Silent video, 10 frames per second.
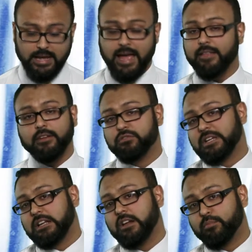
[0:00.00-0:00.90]
And there was a
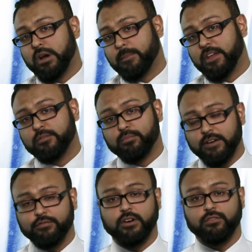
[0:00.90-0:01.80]
clear patient
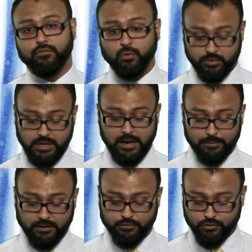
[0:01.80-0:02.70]
preference for the
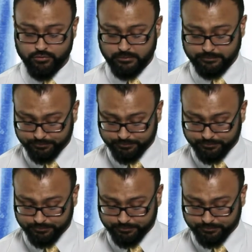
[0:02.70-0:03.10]
iPad version.